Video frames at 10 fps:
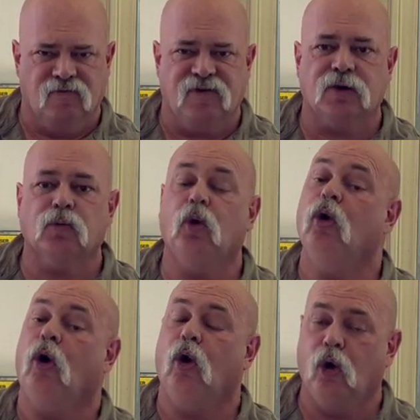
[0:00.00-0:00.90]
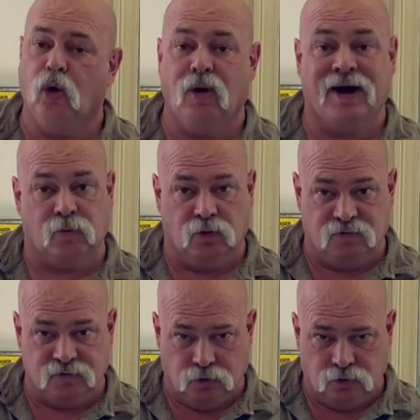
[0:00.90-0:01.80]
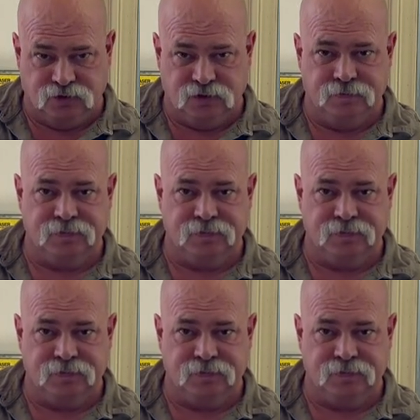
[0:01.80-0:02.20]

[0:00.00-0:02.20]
Federal, whole lot of Wolf Gold.